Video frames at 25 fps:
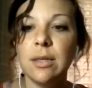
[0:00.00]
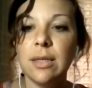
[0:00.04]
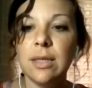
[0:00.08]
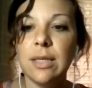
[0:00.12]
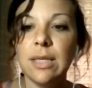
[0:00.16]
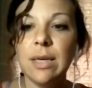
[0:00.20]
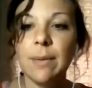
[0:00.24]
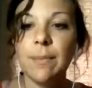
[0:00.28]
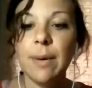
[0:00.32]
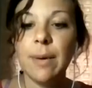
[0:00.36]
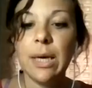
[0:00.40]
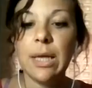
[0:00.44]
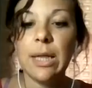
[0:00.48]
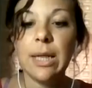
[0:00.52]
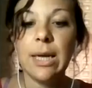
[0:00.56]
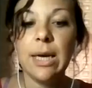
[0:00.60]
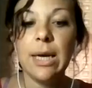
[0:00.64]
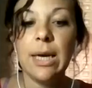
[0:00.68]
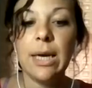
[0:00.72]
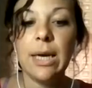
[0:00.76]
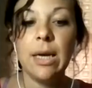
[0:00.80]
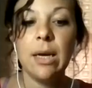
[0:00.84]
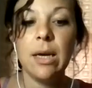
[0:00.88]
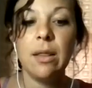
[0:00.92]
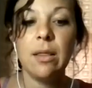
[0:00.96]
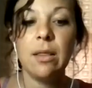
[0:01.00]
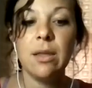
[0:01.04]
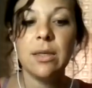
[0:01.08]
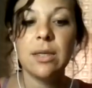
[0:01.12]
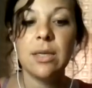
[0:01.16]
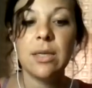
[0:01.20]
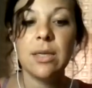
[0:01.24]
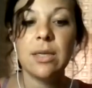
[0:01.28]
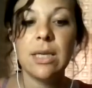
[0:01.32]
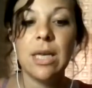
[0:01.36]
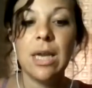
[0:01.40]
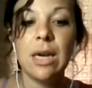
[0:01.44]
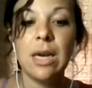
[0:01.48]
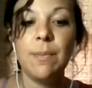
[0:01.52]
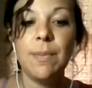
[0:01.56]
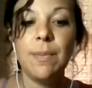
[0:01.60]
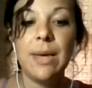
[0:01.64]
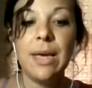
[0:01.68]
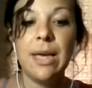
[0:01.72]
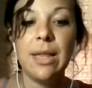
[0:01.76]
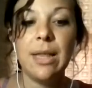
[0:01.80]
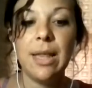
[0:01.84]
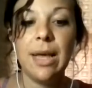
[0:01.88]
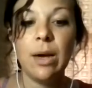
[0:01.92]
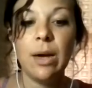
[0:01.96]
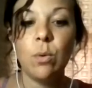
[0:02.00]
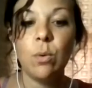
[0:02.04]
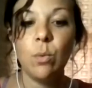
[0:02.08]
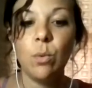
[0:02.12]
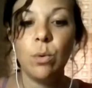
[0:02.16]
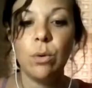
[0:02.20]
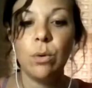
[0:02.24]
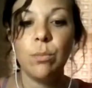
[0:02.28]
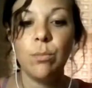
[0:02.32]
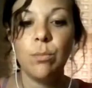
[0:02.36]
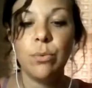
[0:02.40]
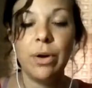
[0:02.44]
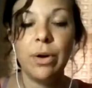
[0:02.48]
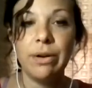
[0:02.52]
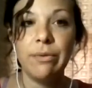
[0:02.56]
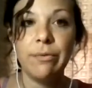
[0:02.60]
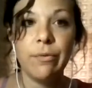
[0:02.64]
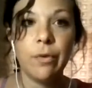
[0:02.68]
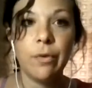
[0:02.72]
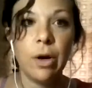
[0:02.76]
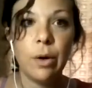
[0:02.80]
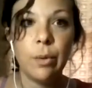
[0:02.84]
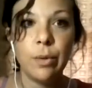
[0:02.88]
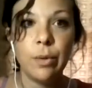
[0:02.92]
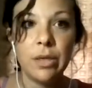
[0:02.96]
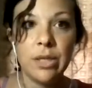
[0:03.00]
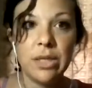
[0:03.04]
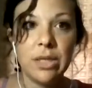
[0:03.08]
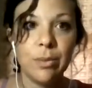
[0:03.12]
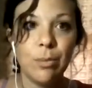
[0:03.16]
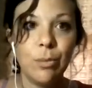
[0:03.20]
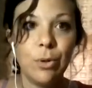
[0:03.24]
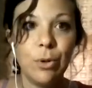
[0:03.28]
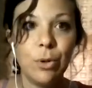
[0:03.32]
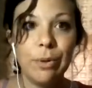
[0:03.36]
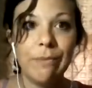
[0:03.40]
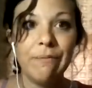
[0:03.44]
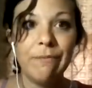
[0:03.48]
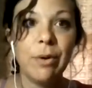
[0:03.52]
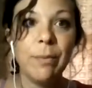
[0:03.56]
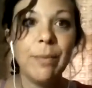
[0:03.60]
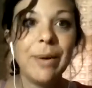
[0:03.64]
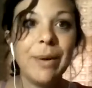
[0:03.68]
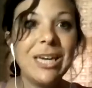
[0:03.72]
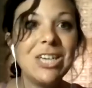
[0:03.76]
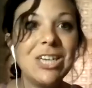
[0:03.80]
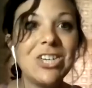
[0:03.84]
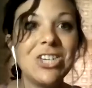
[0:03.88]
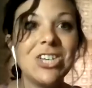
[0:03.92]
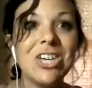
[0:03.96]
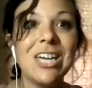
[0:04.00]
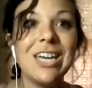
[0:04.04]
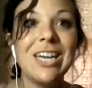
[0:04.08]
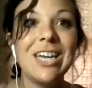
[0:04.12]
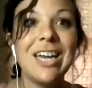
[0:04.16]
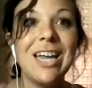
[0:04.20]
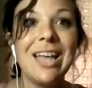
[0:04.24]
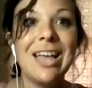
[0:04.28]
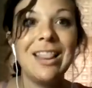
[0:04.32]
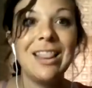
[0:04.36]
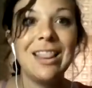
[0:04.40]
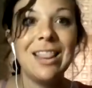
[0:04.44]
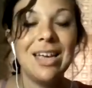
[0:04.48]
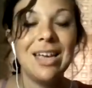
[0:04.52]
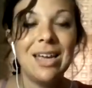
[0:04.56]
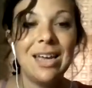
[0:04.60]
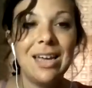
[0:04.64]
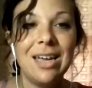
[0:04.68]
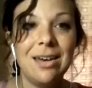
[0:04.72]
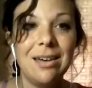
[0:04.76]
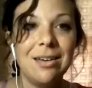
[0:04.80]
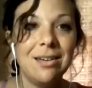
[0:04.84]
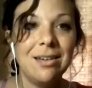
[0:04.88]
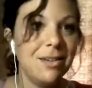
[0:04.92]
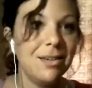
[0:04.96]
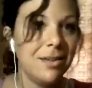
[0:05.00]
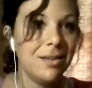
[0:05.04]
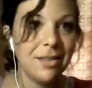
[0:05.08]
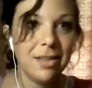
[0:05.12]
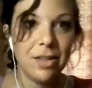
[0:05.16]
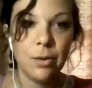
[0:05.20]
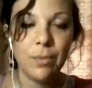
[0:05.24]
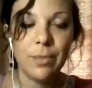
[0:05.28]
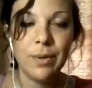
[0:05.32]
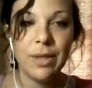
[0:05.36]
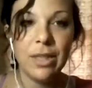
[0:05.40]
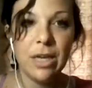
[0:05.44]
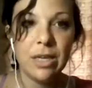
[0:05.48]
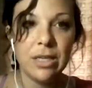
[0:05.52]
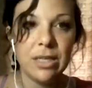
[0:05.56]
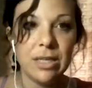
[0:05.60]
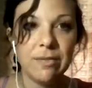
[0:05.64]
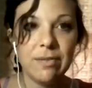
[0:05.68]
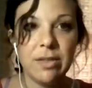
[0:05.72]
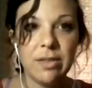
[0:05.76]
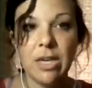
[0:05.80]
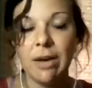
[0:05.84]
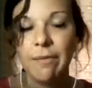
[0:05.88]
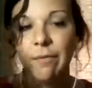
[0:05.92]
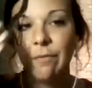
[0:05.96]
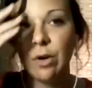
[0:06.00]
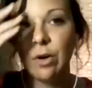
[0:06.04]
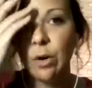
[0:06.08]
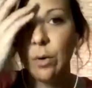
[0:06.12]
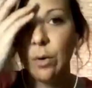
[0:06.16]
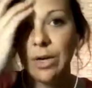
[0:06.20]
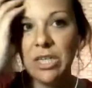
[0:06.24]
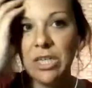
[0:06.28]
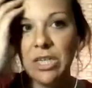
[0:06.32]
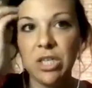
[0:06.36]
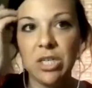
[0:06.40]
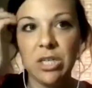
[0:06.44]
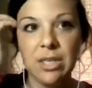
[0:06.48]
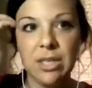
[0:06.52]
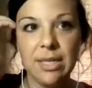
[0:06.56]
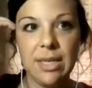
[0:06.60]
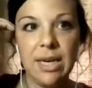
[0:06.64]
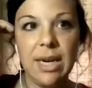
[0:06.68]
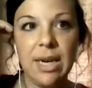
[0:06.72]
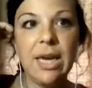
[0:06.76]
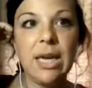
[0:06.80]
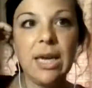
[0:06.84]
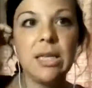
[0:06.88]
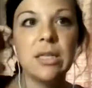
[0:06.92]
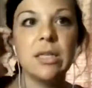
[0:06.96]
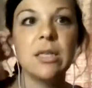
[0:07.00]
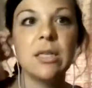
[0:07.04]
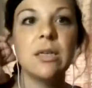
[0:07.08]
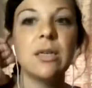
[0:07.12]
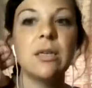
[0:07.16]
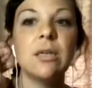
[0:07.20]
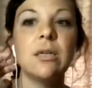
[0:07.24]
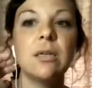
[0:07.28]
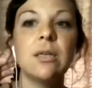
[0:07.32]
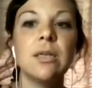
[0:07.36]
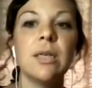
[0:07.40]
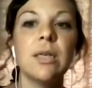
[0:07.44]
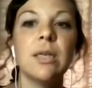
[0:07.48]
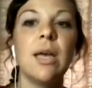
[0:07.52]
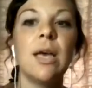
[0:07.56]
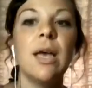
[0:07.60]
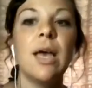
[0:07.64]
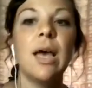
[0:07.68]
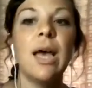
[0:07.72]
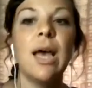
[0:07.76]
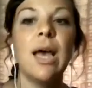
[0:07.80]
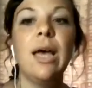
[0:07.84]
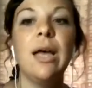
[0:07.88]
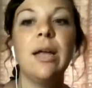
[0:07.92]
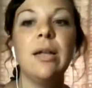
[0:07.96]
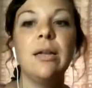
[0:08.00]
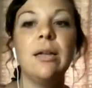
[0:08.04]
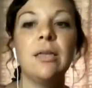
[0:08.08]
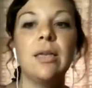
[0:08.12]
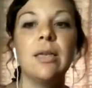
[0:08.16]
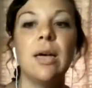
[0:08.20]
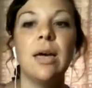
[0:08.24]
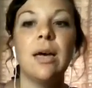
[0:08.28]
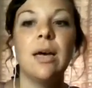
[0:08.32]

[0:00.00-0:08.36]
typically this is going to be like, we'll bring forward some new information, and then there'll be lots of time for questions and answers. And